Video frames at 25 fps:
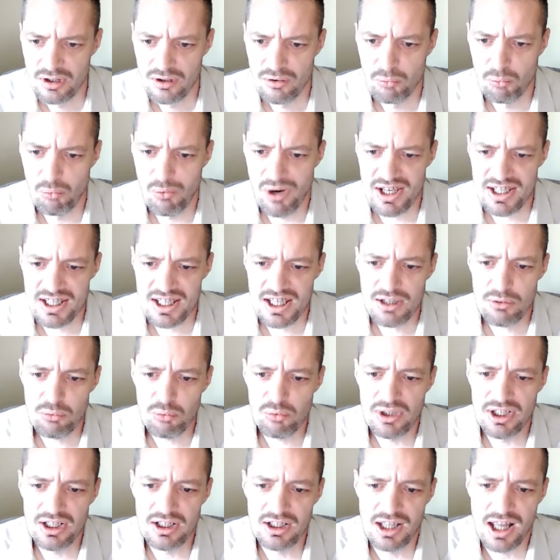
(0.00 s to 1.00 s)
When he
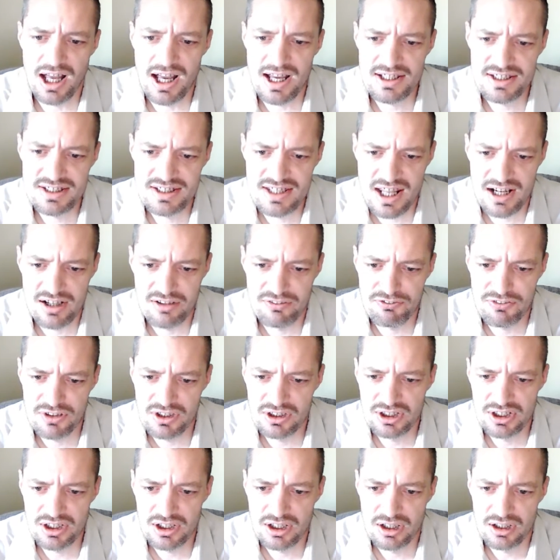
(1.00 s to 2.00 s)
realized that
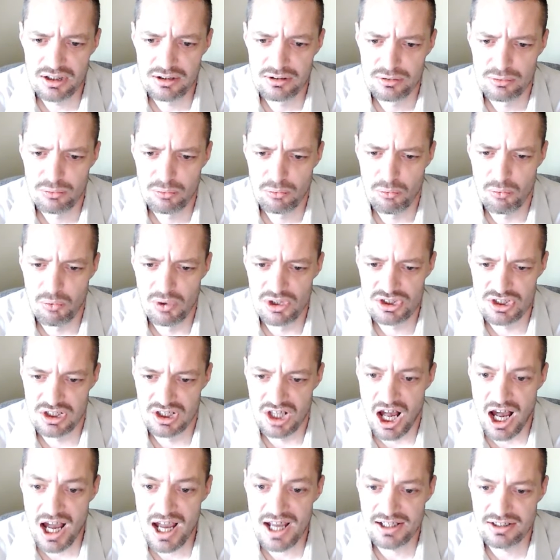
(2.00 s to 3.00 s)
Ophelia was
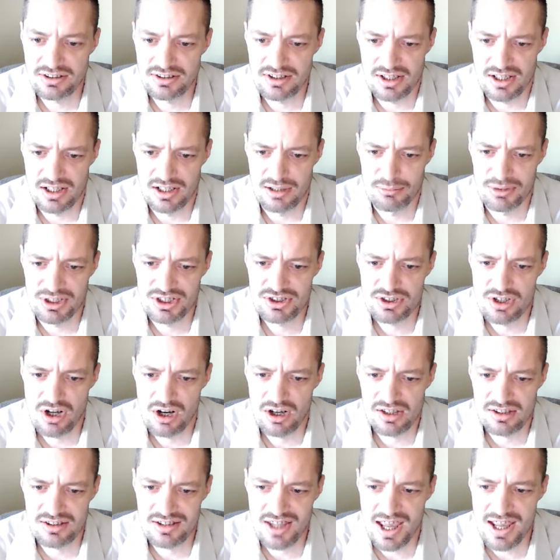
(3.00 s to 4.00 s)
lying to him, he
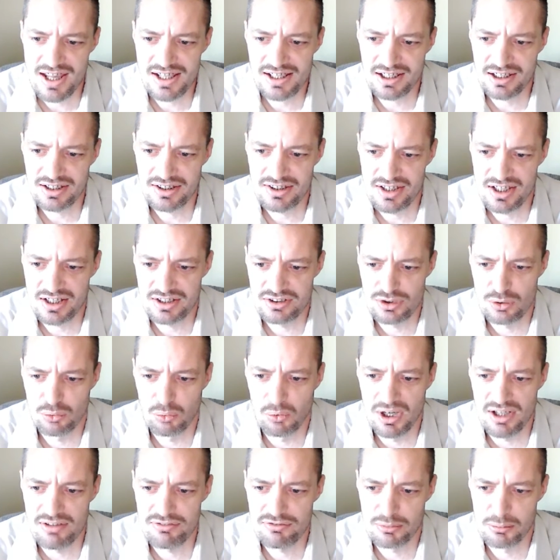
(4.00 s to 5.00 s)
started taking things
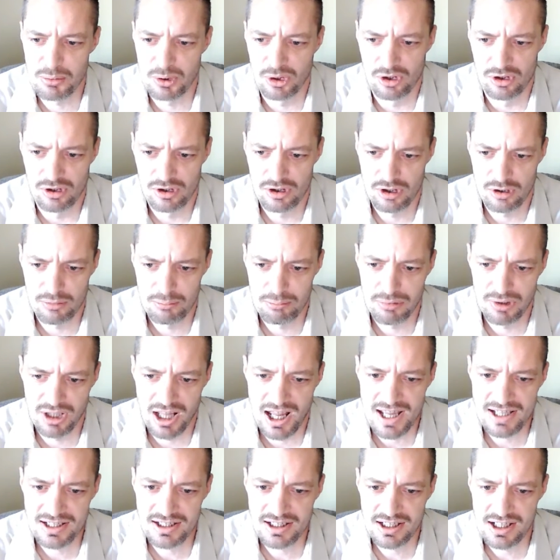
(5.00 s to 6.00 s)
away from her, her
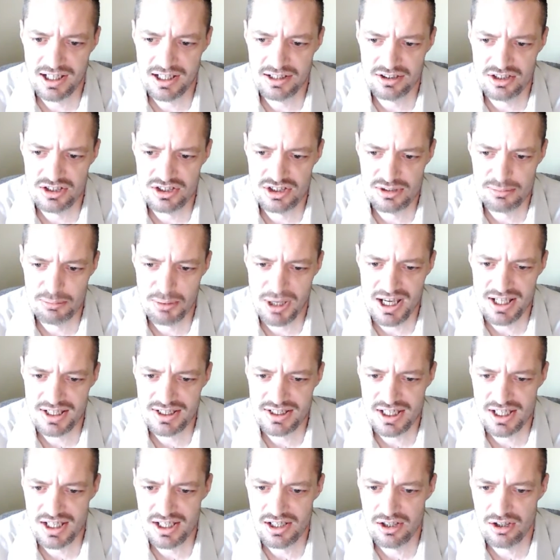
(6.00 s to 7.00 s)
blanket, the
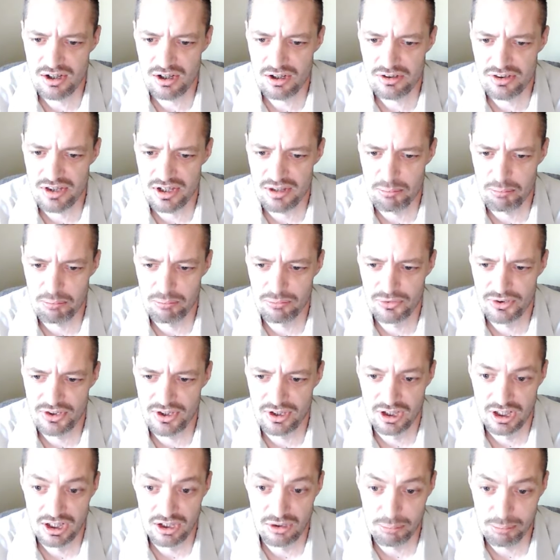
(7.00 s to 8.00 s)
space heater, the
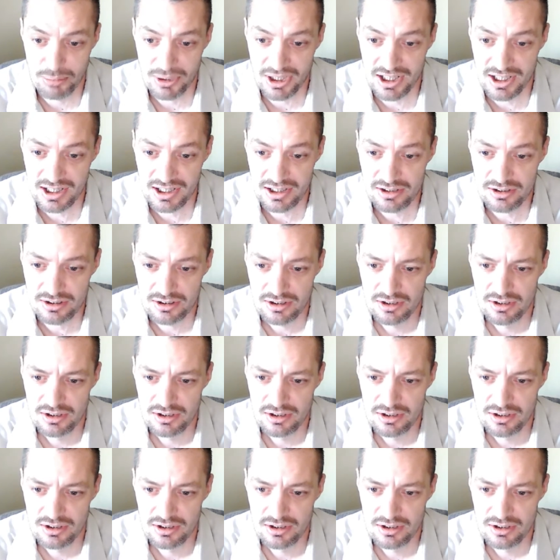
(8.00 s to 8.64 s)
little pig,